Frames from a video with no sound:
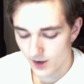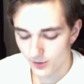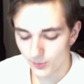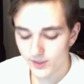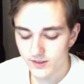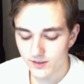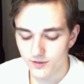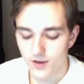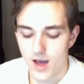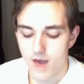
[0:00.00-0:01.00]
Now, the
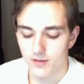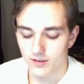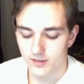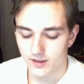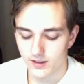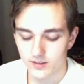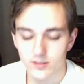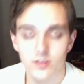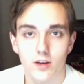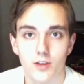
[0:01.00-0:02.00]
reason for having
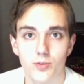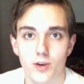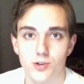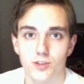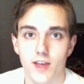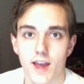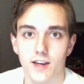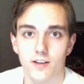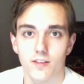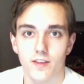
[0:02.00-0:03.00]
these treasures
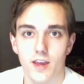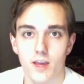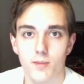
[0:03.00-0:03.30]
added to the